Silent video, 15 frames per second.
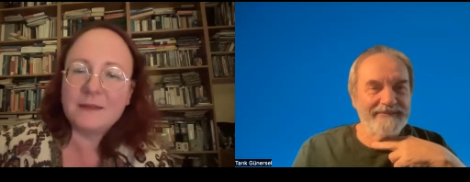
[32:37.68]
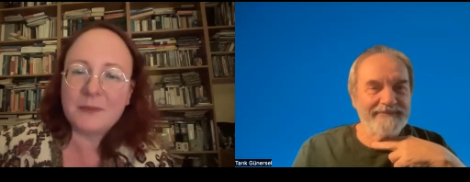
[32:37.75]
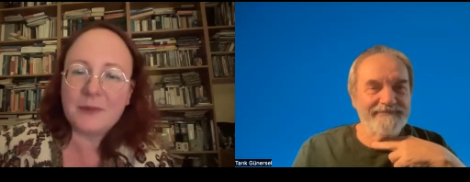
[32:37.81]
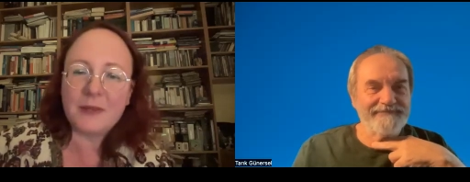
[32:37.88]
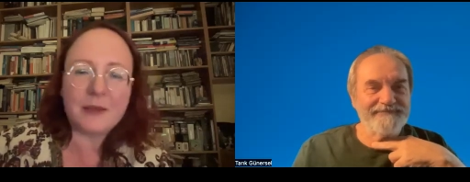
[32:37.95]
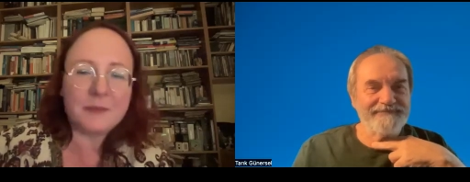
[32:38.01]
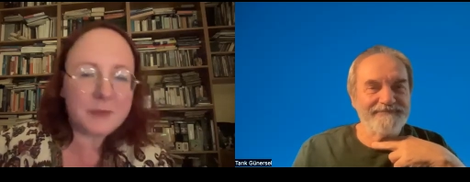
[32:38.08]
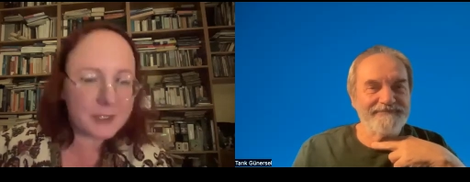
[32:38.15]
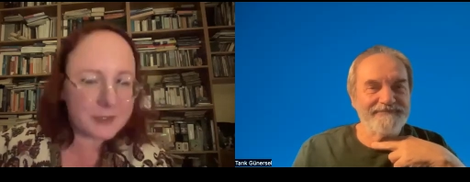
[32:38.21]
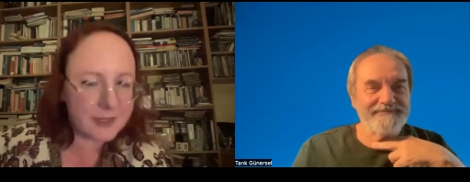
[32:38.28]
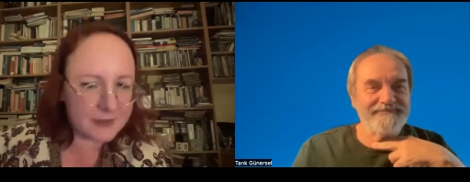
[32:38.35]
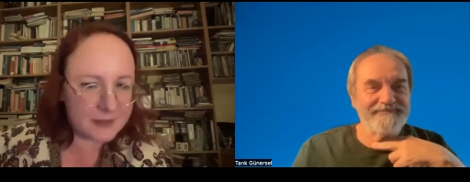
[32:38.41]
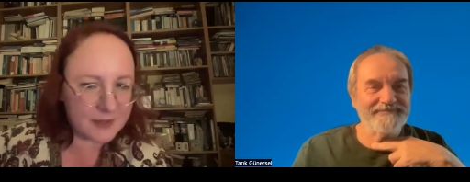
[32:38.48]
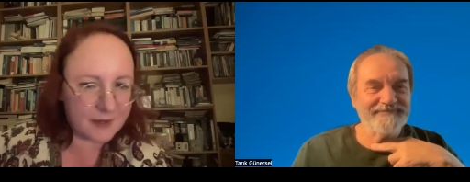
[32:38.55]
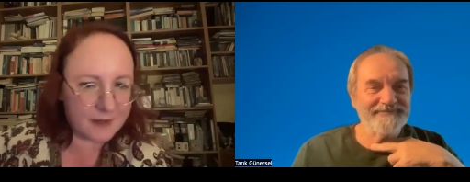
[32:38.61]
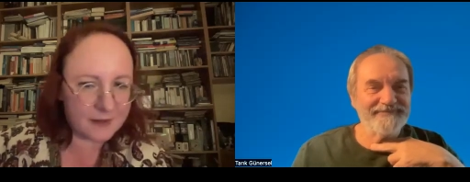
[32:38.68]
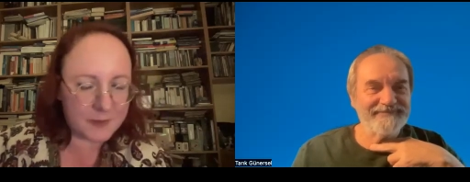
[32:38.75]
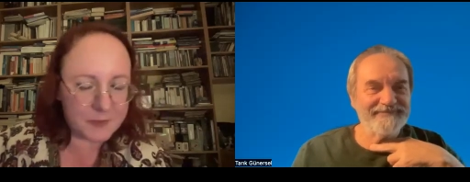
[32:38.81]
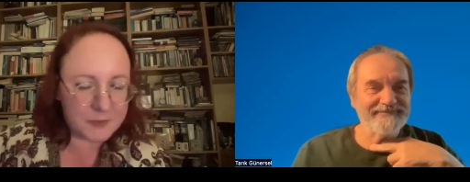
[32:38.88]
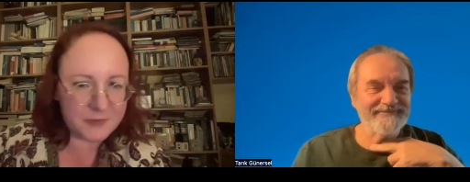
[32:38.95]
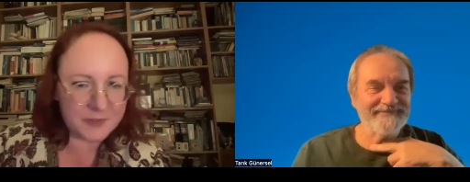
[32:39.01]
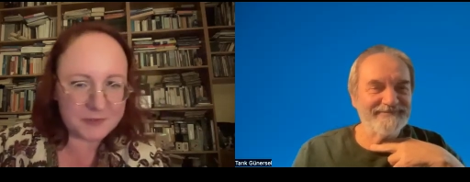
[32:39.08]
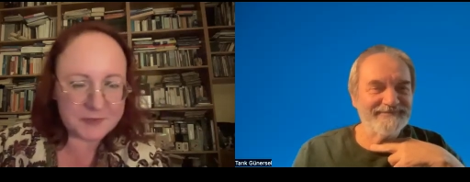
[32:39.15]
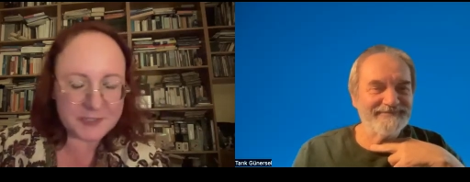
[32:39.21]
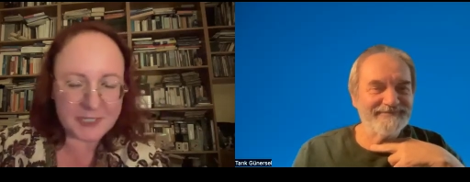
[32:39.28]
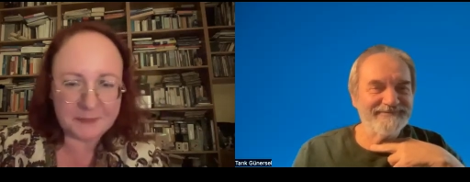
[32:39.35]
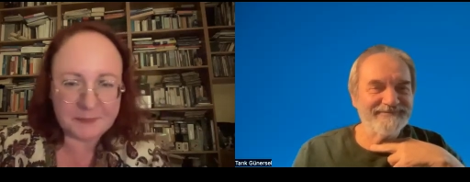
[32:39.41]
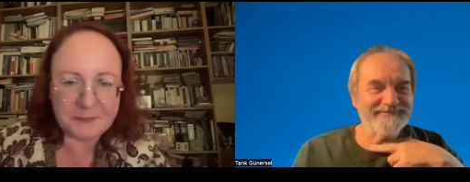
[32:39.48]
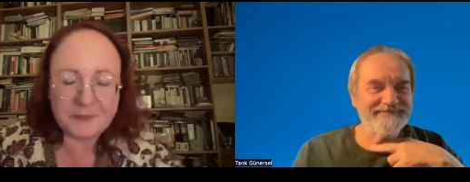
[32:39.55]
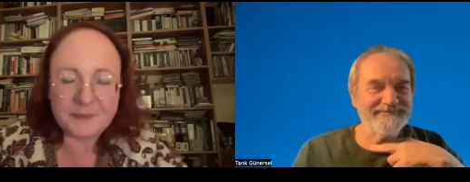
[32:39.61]
Speaker 1: Well, I'm not that young. I'm
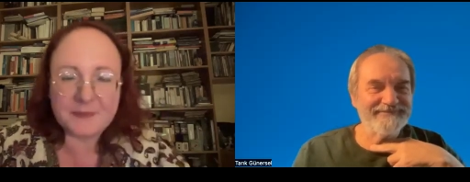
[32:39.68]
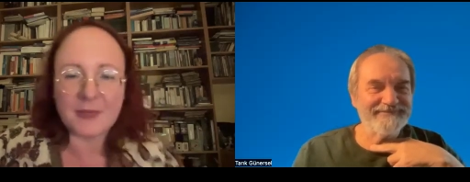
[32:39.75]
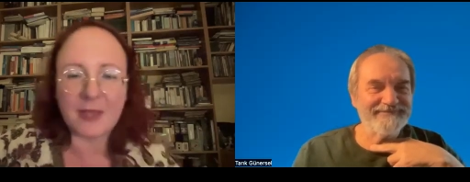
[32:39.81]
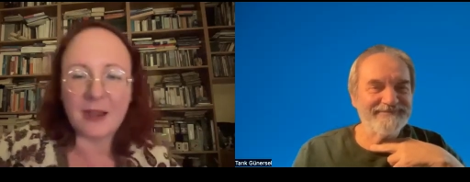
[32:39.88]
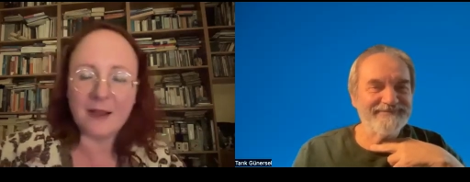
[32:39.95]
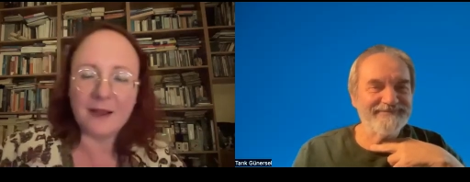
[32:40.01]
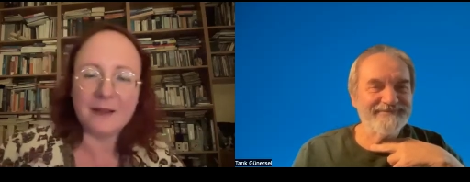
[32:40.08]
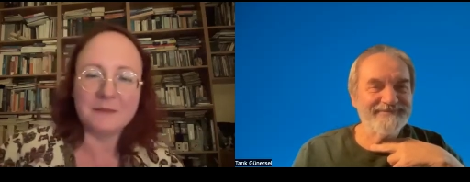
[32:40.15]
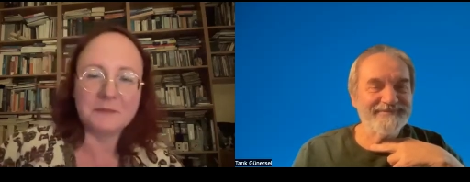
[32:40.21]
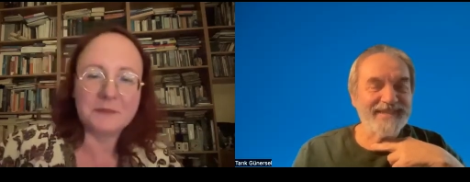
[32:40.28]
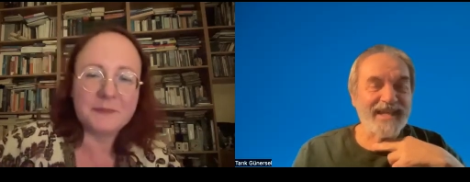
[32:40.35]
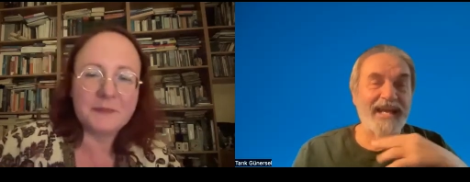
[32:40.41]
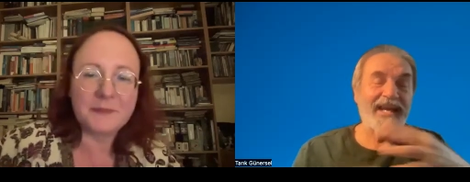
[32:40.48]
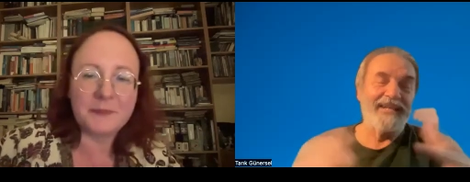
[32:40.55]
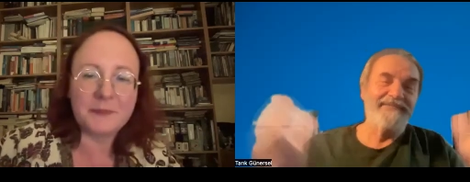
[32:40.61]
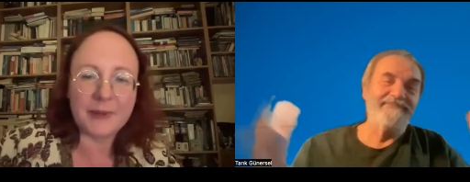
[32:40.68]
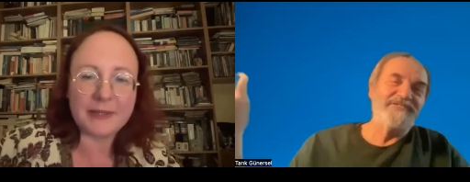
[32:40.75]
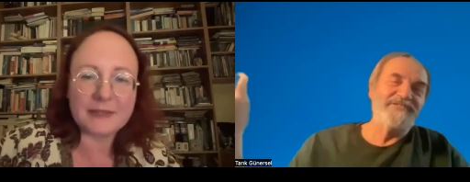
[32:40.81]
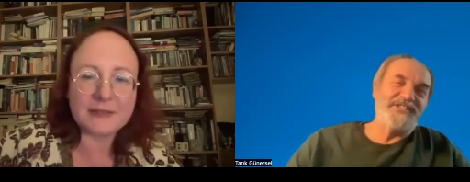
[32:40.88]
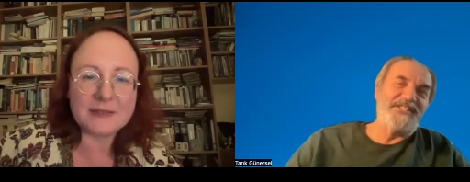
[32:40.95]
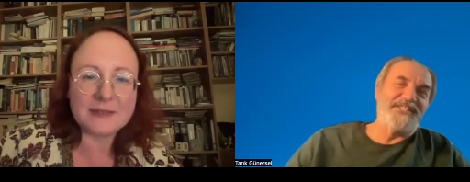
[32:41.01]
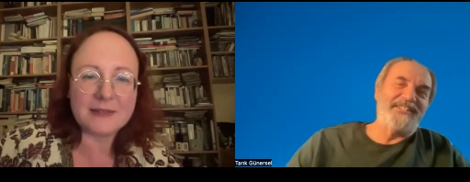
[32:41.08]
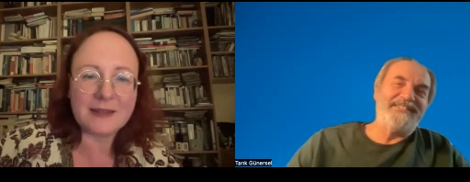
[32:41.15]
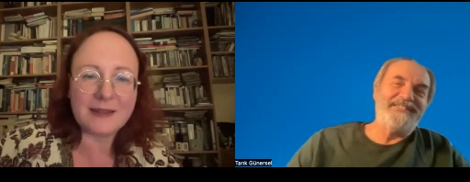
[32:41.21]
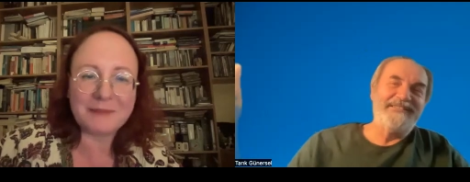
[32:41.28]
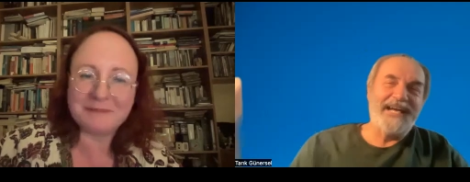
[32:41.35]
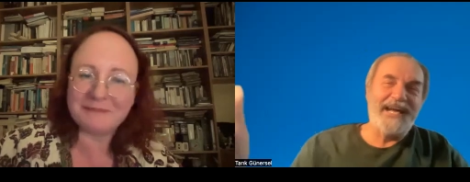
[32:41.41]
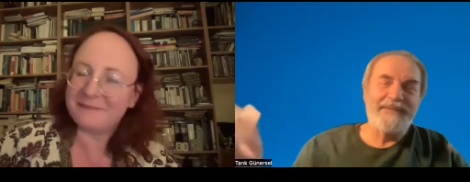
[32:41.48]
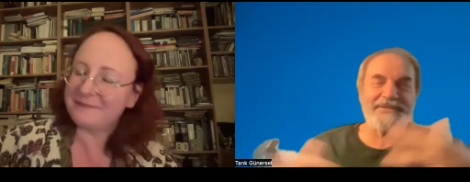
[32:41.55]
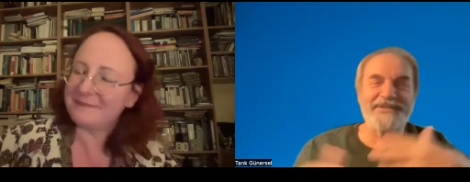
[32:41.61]
fifty, um, but
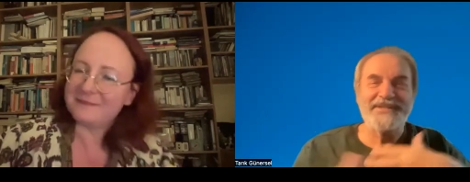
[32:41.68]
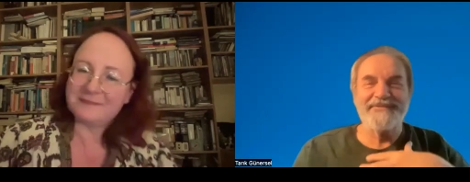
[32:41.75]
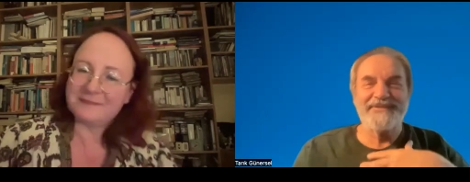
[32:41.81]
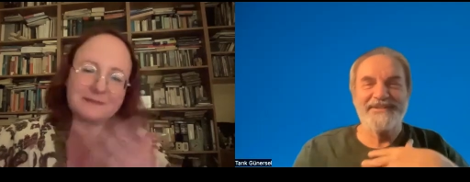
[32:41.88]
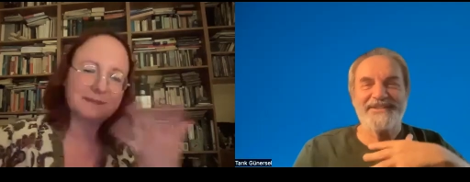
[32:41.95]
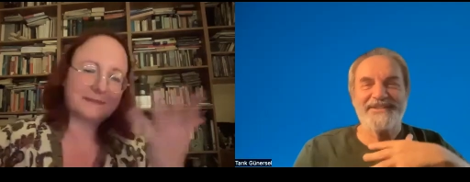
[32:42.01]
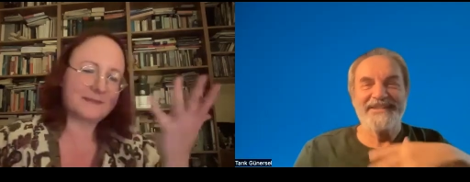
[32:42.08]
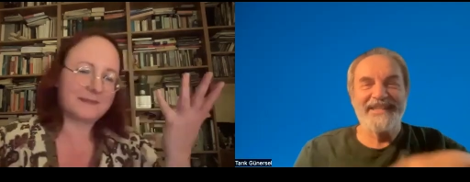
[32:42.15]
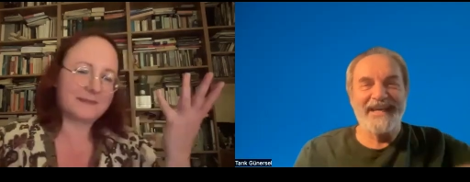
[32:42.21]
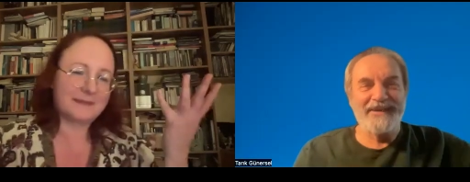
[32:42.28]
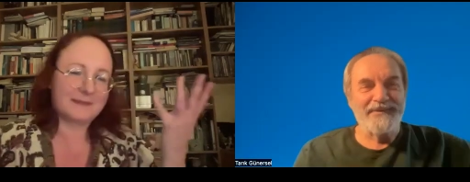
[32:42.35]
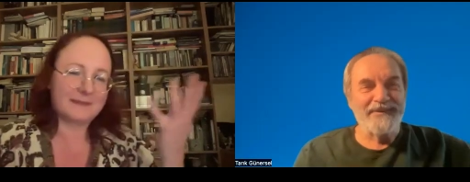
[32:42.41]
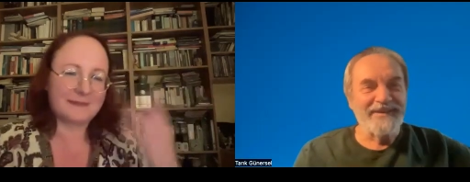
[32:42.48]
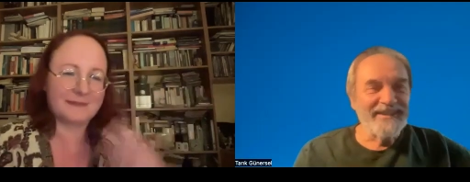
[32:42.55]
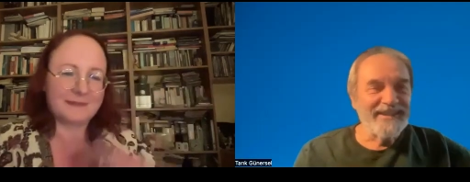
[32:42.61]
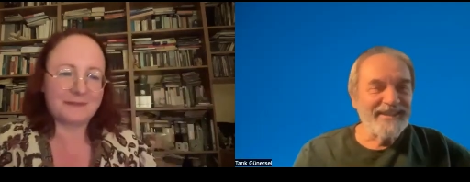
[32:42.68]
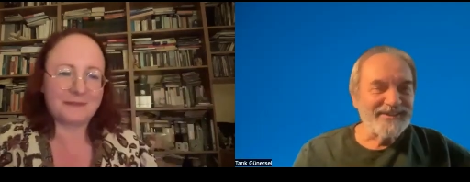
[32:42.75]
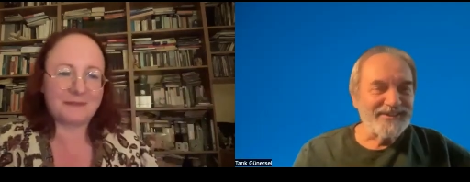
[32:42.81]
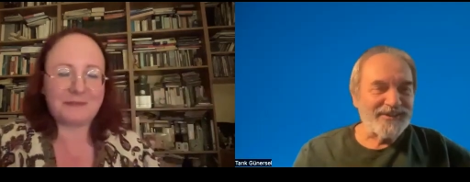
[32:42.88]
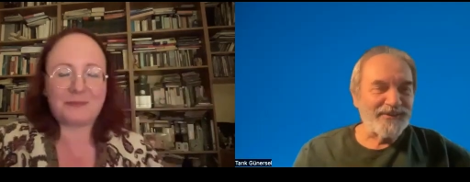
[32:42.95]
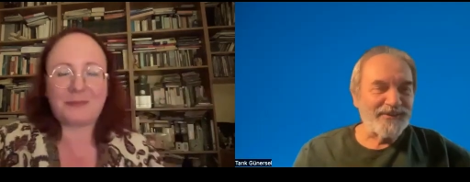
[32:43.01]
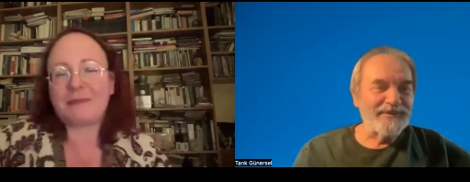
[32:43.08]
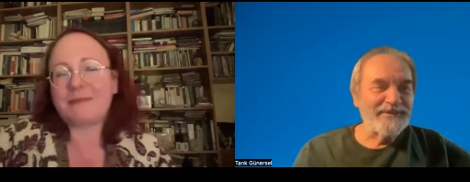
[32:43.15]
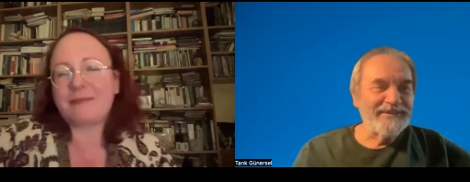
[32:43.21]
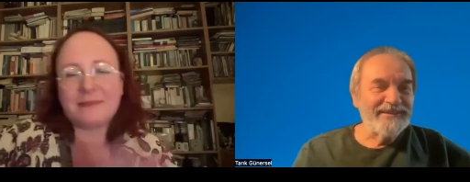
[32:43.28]
Speaker 2: I'm seventy now.
Speaker 1: So,